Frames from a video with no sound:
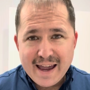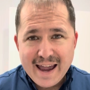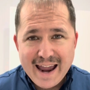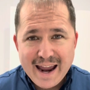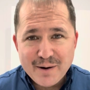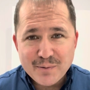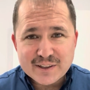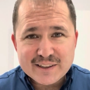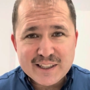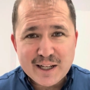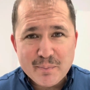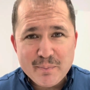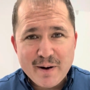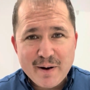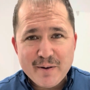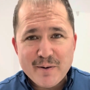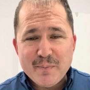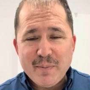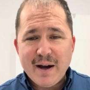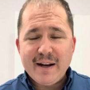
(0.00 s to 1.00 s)
Hey, what's up,
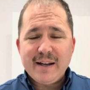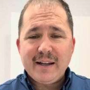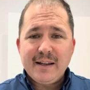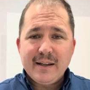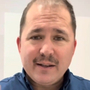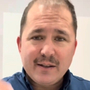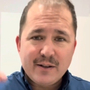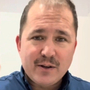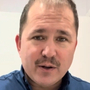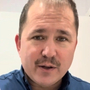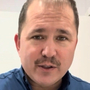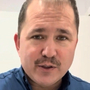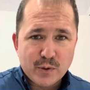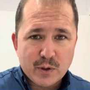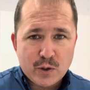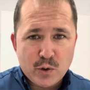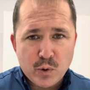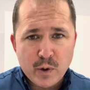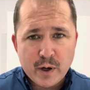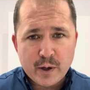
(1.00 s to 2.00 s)
everybody? Gonna do a
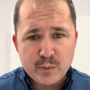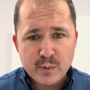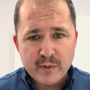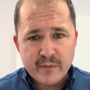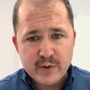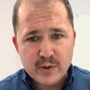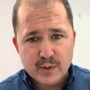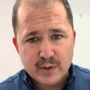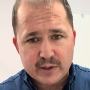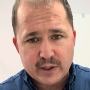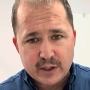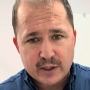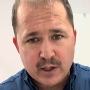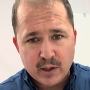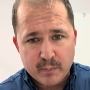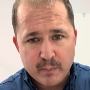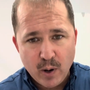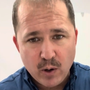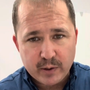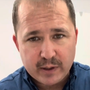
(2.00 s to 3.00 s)
quick review on the
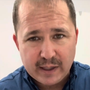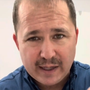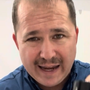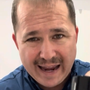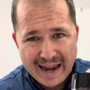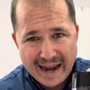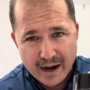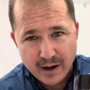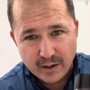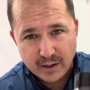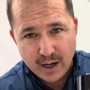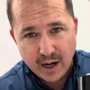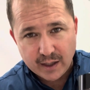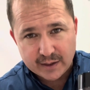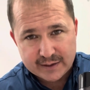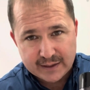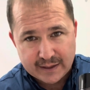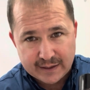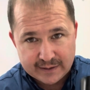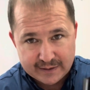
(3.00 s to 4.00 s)
Caboki hair
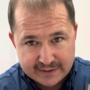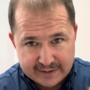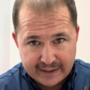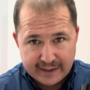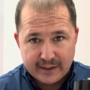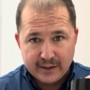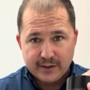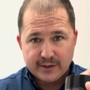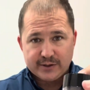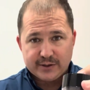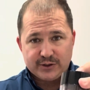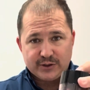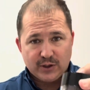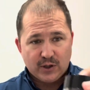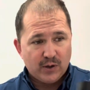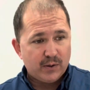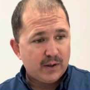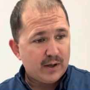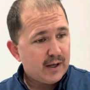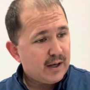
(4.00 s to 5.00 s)
loss concealer.
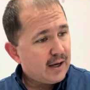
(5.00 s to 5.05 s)
So,